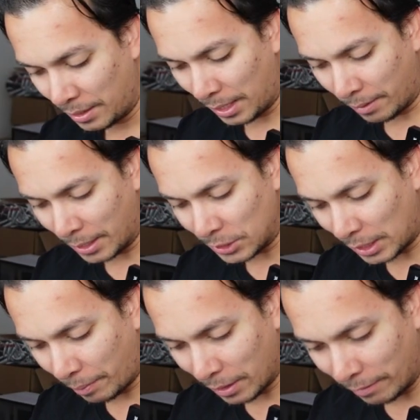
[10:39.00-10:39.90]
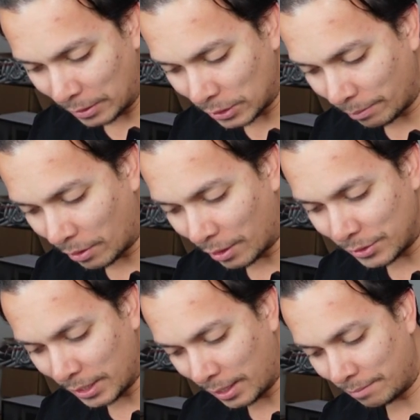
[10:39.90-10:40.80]
Yeah, kind of skipping uh, some
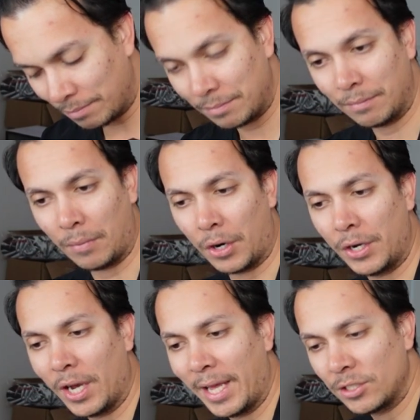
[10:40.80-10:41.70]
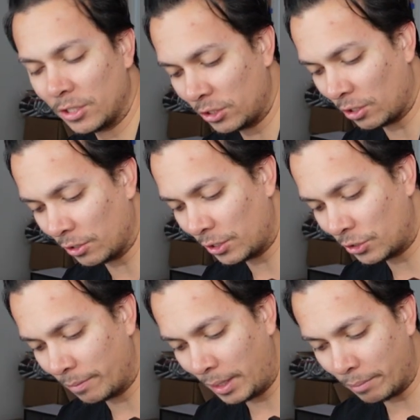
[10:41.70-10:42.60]
cards that are not as nostalgic
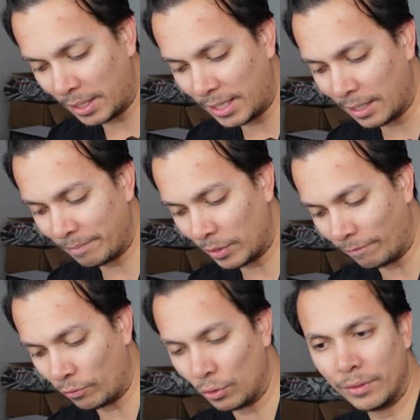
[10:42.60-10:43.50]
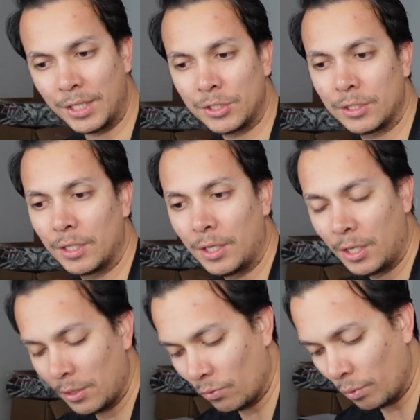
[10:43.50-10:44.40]
to me, but again, the full list
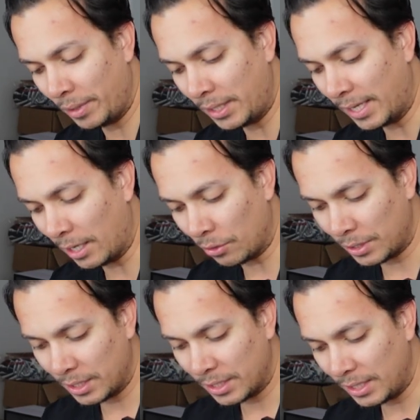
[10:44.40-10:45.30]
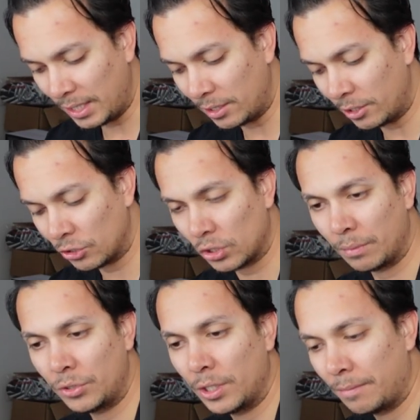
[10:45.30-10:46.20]
will be down in the
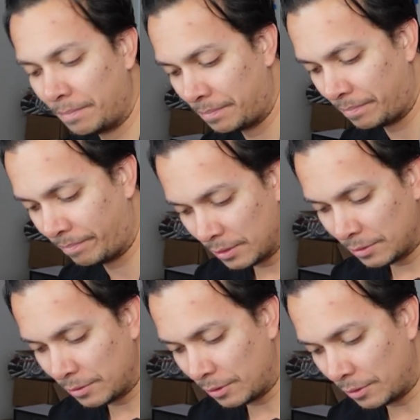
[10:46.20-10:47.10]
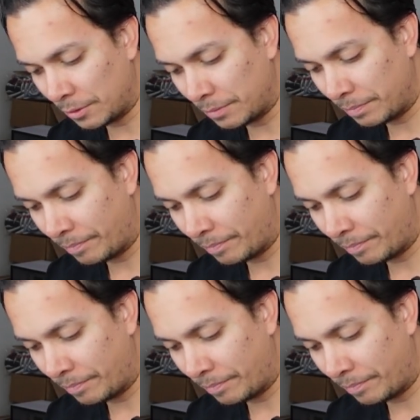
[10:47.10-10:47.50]
description. So